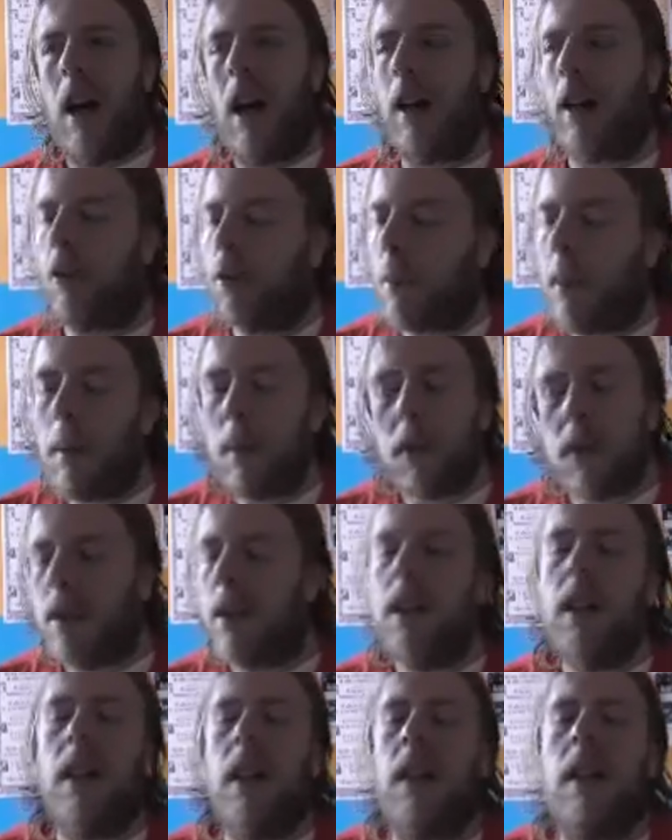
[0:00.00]
And I remember
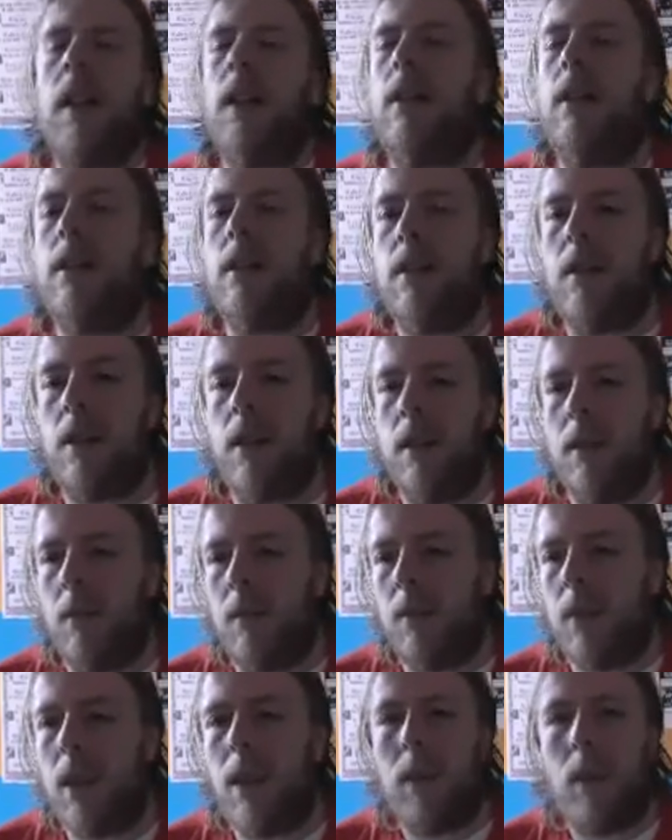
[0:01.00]
seeing his
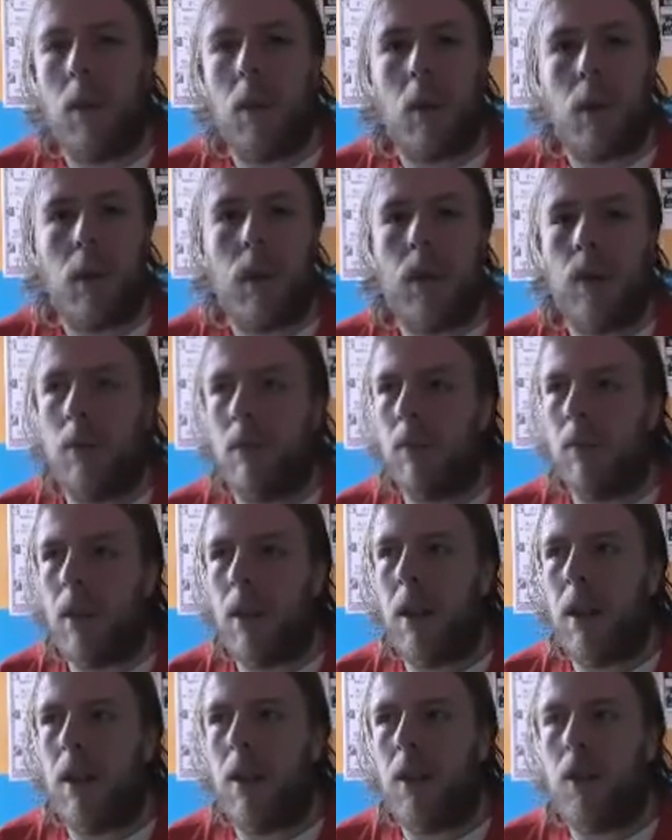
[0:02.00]
TV movie
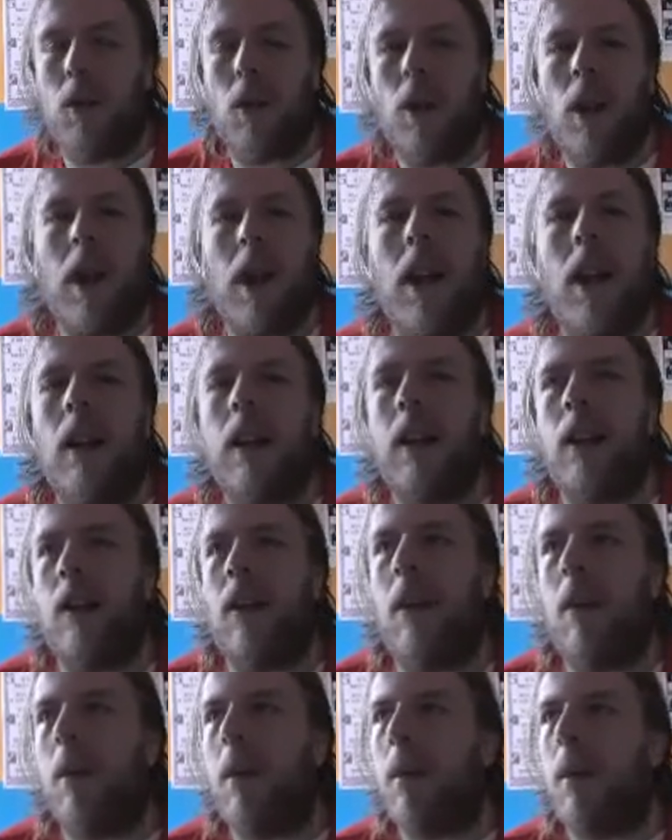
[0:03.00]
and enjoying it at the
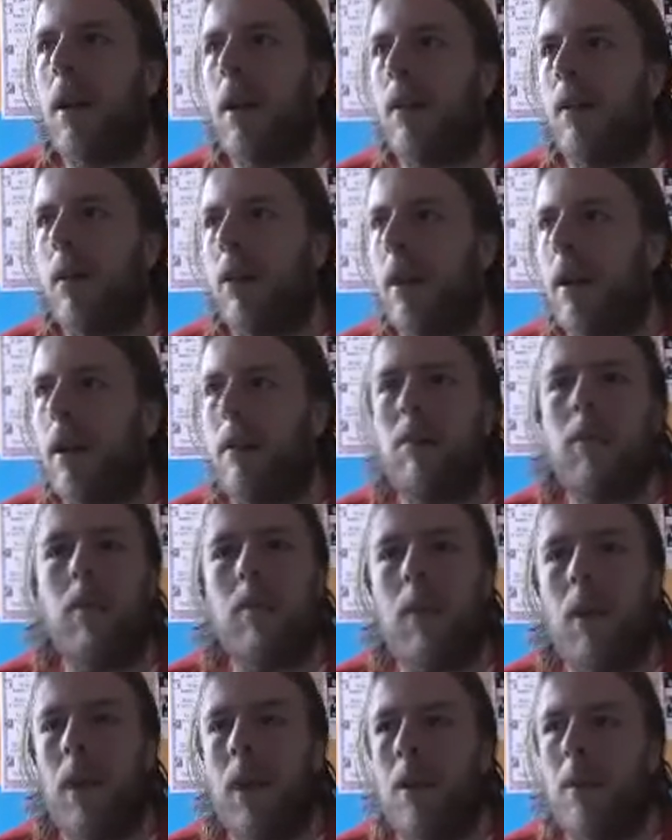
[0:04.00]
time and being very
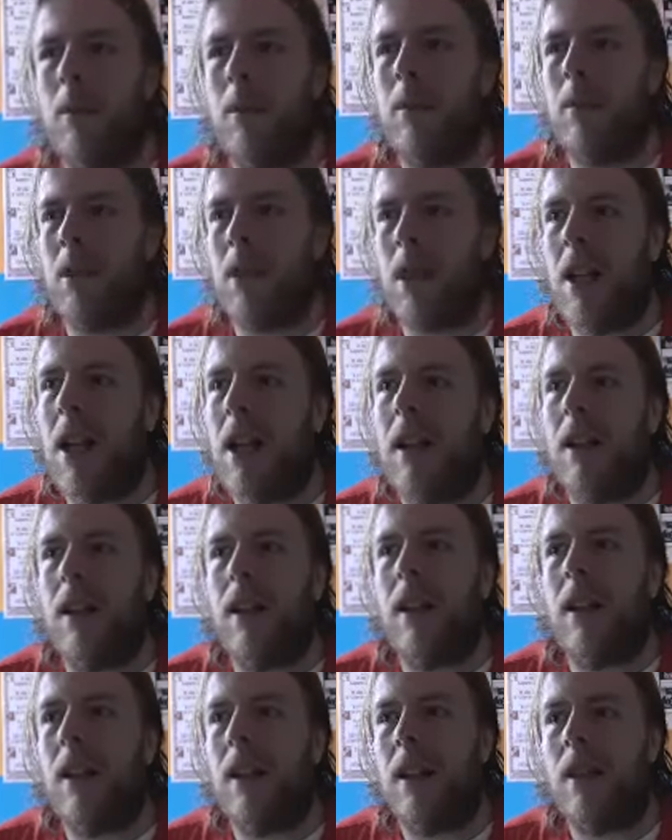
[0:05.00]
sad
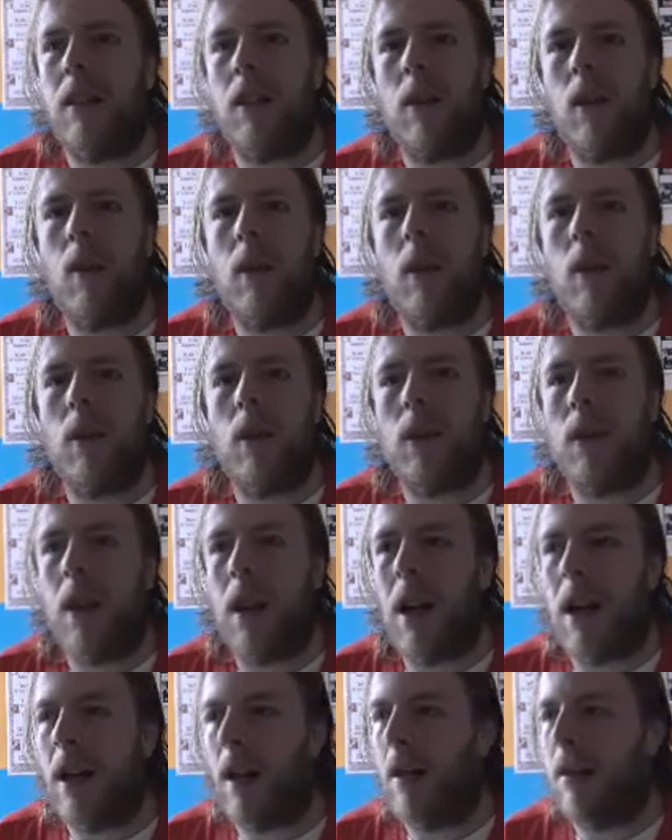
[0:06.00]
that it didn't go on
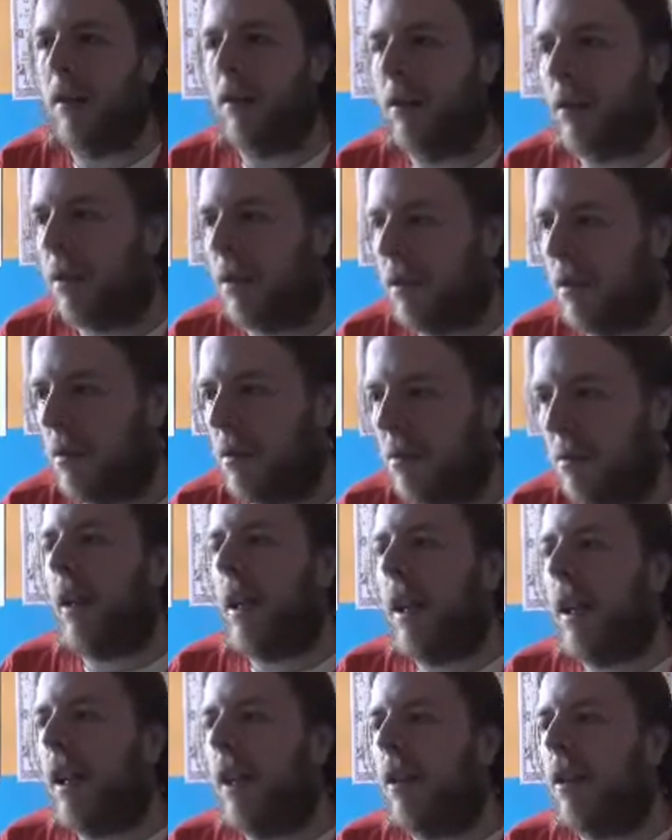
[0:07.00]
and
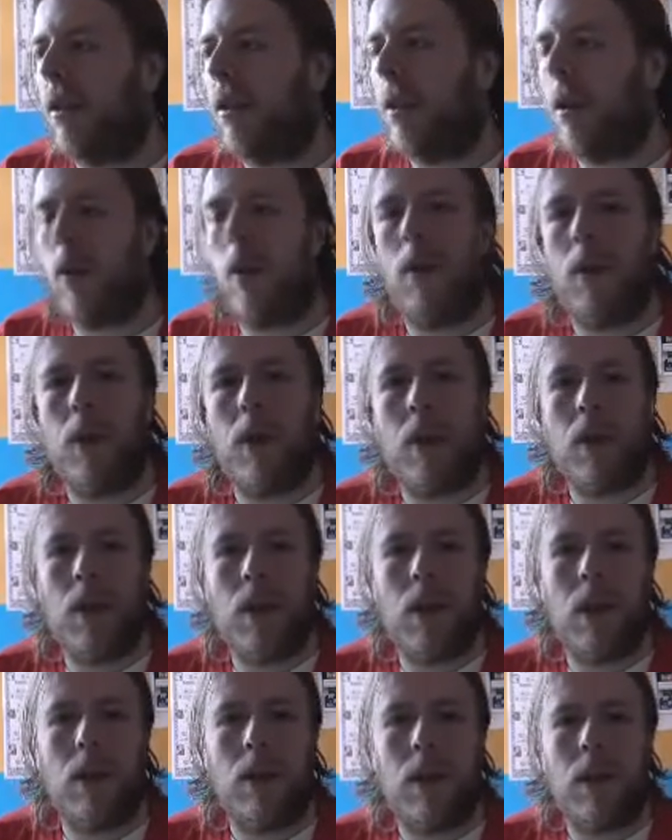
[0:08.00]
lead to a whole new
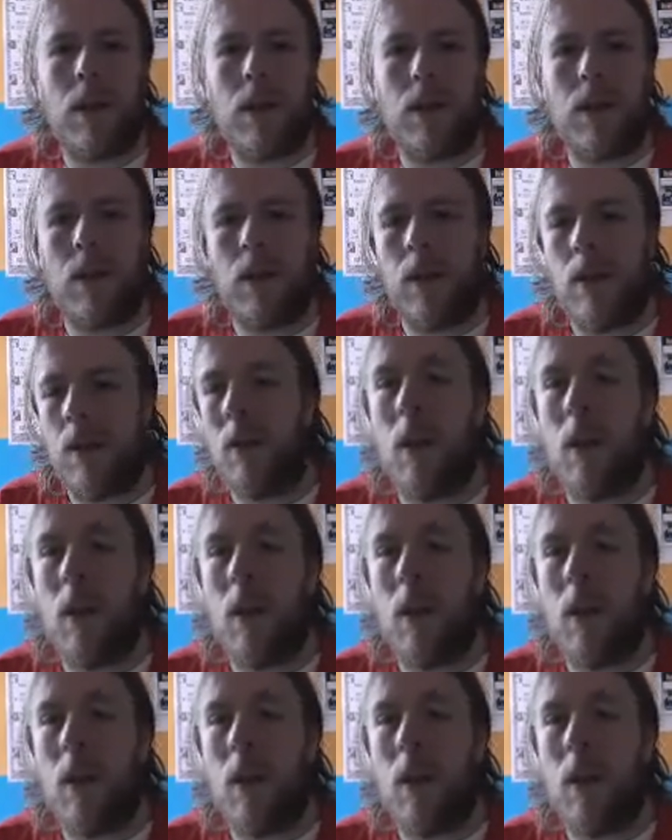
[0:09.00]
series.